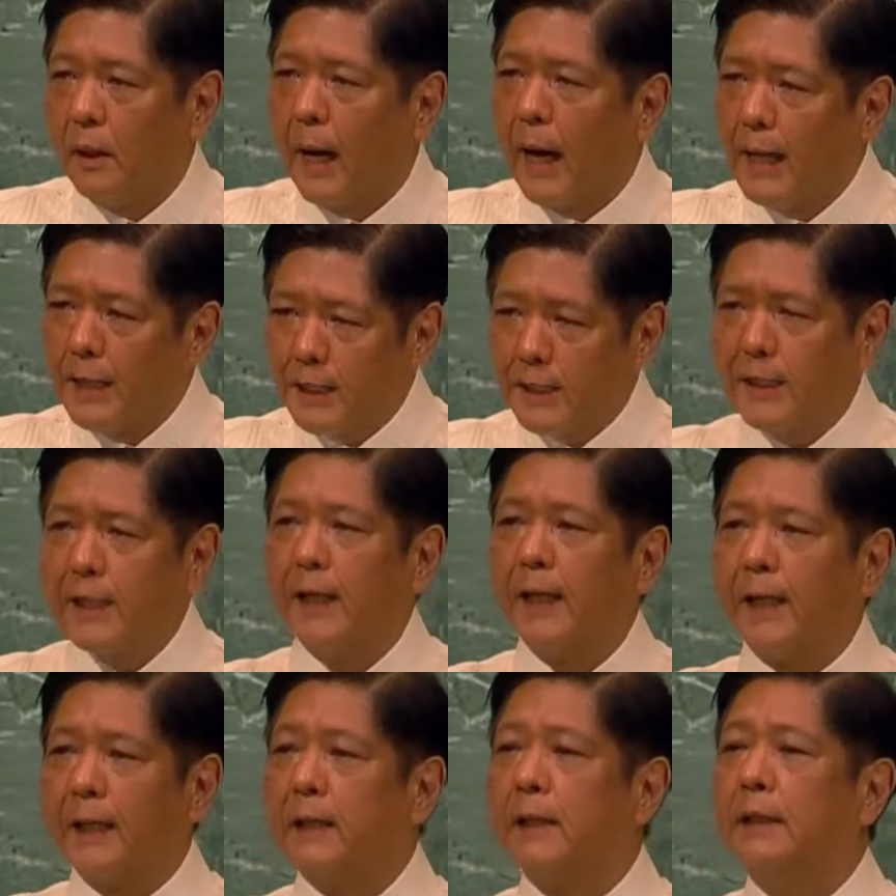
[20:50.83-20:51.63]
I
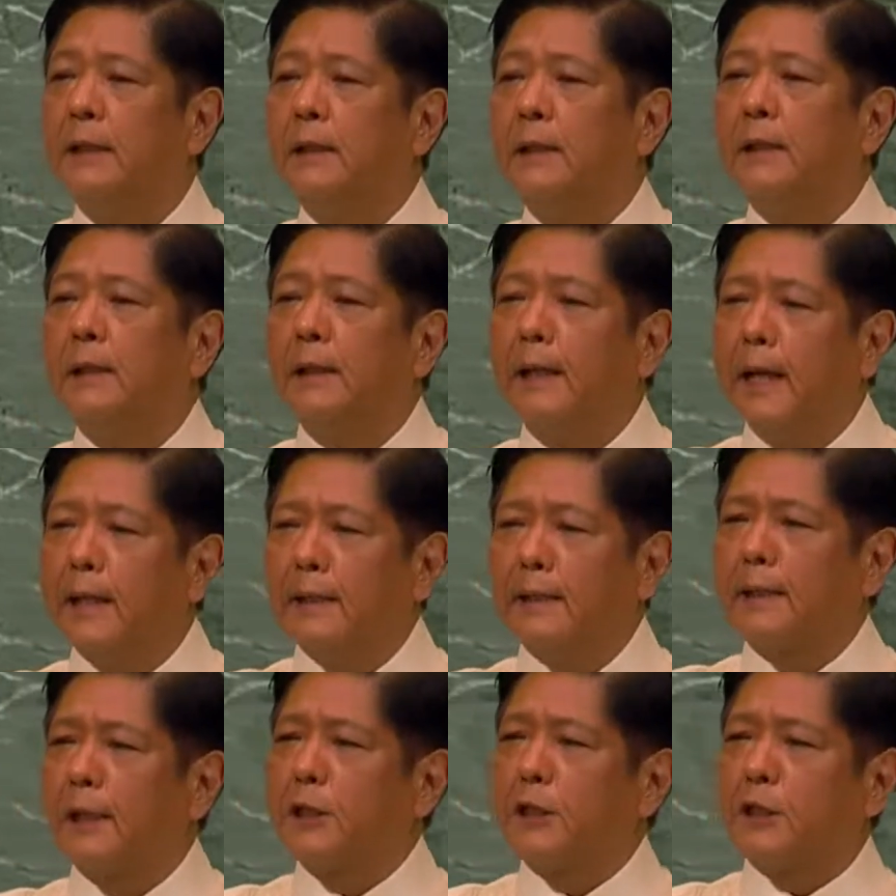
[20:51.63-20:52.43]
say,
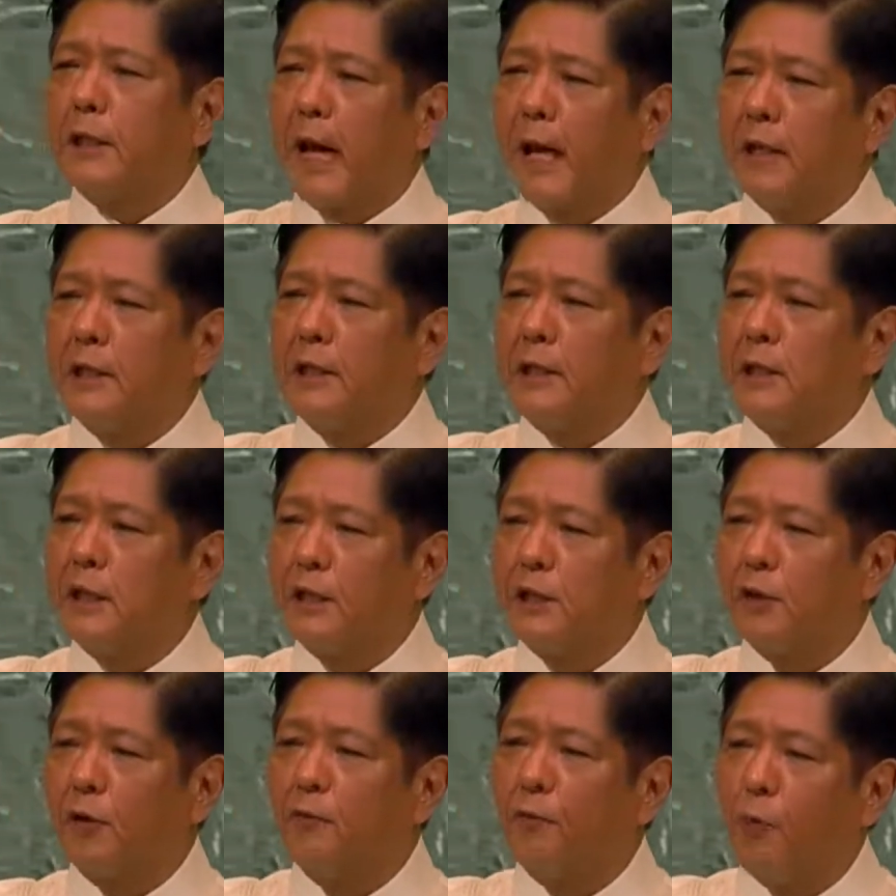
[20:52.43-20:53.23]
let the
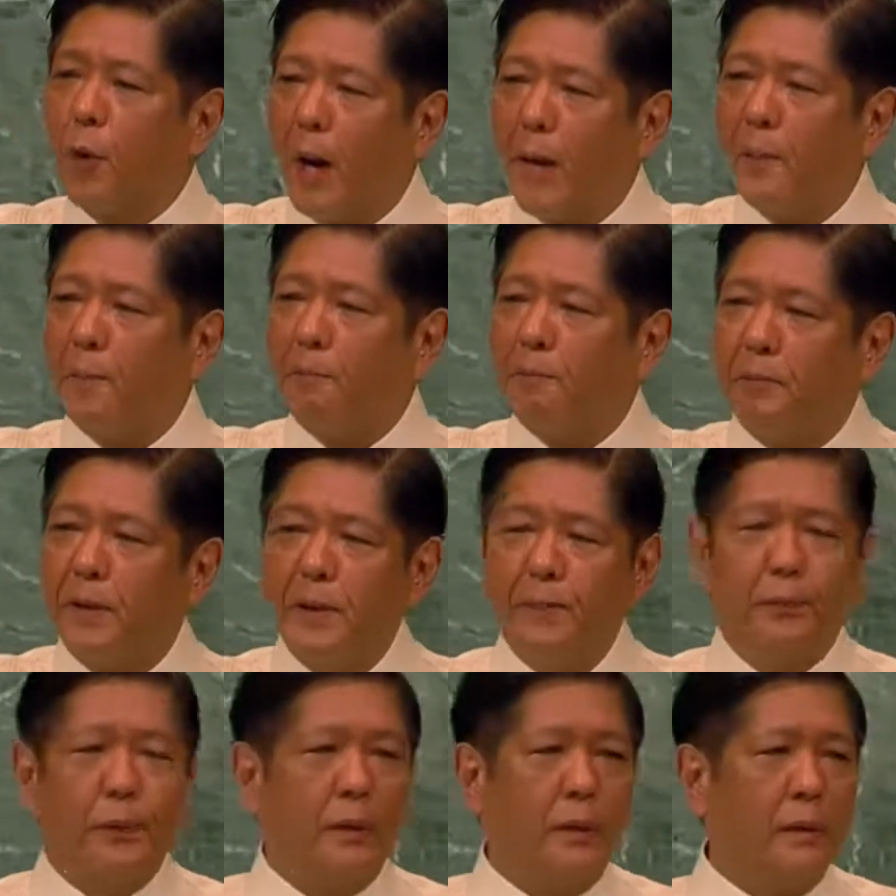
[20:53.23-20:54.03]
challenges of one
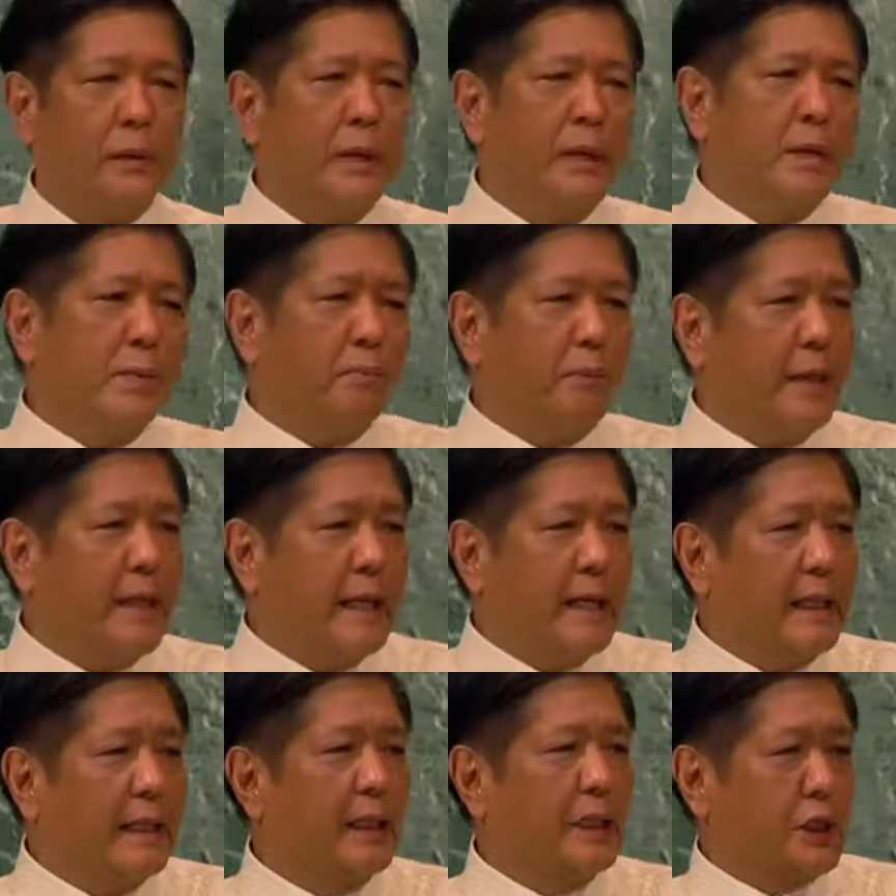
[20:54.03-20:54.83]
people
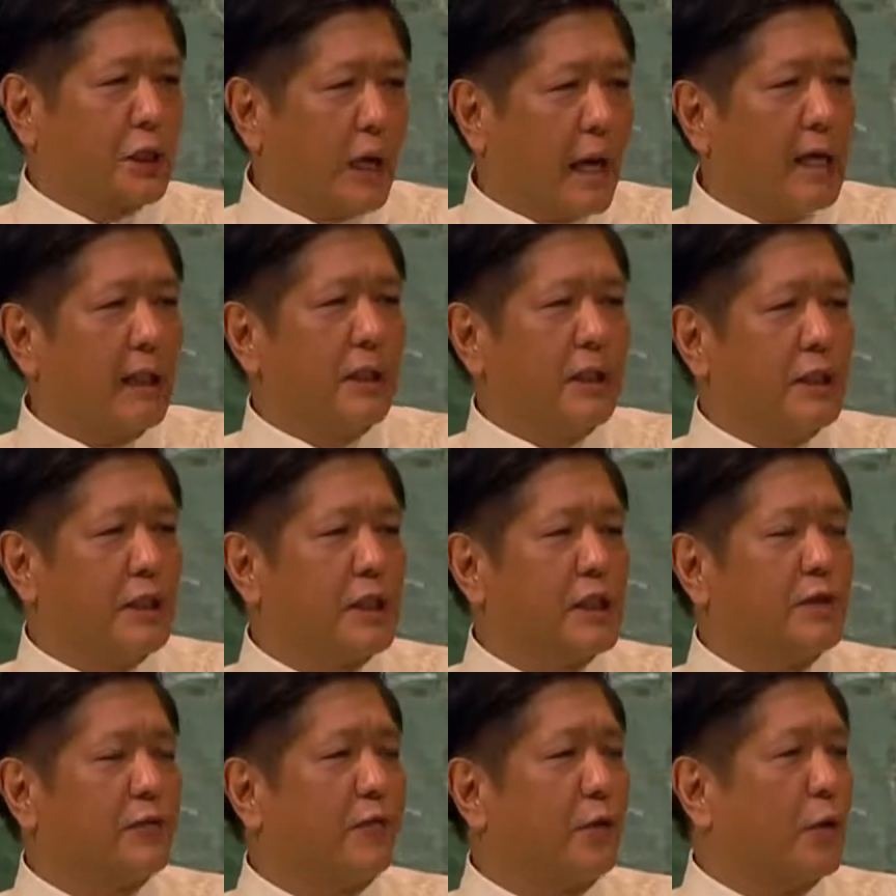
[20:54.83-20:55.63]
be the
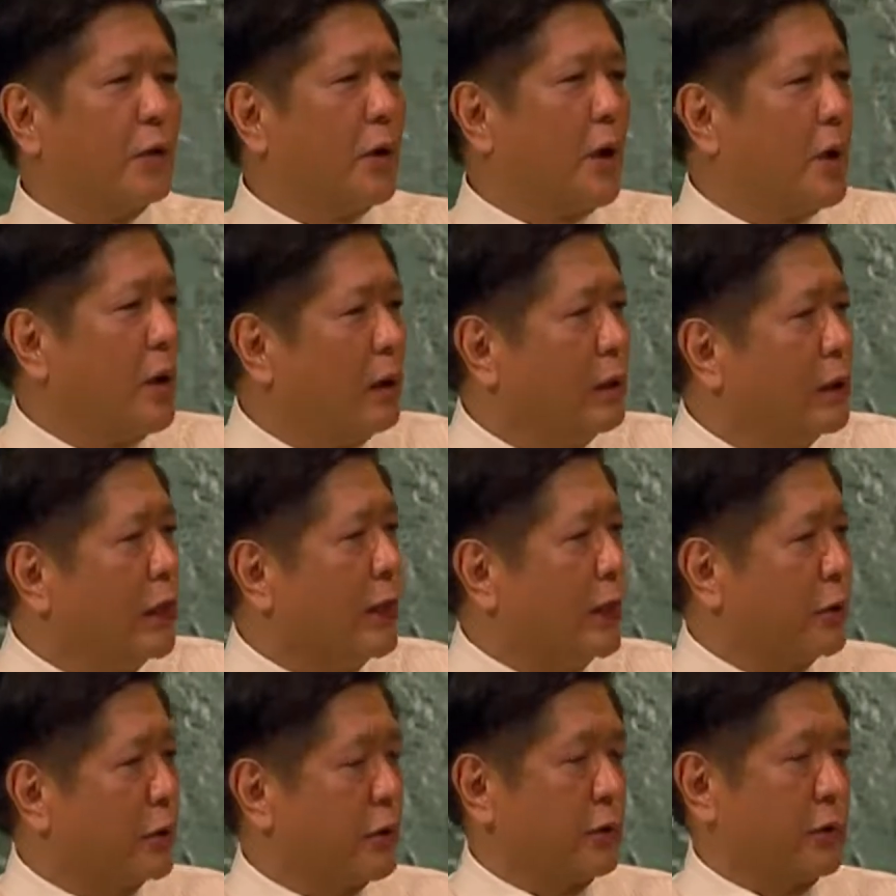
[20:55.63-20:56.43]
challenges for all
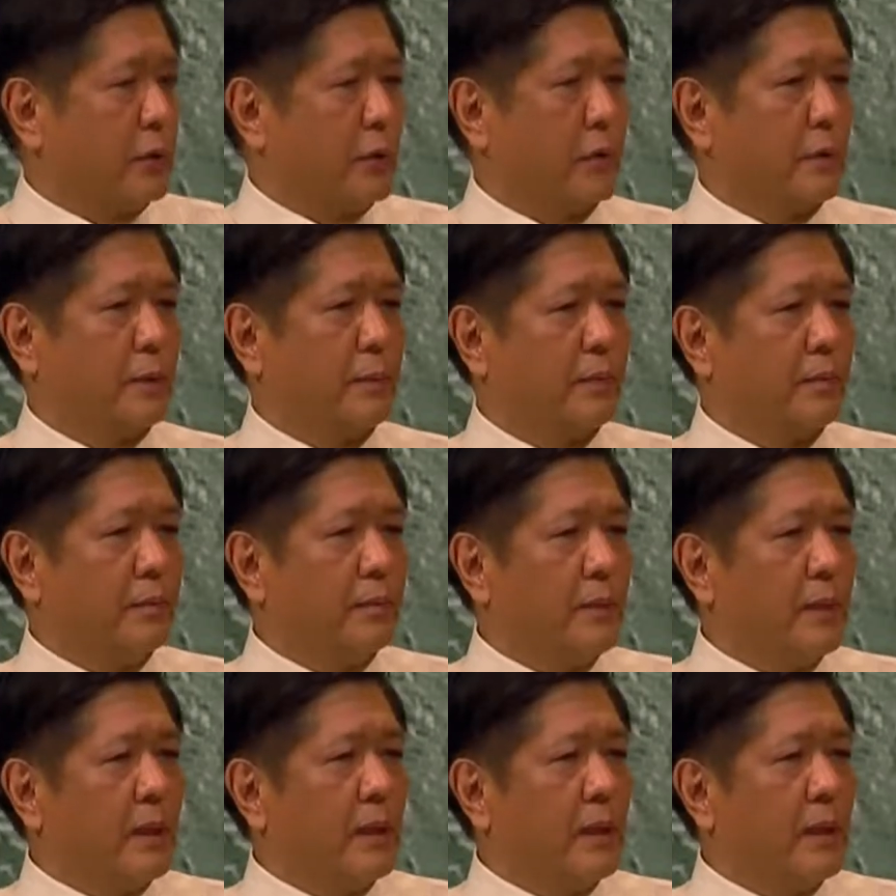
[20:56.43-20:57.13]
nations.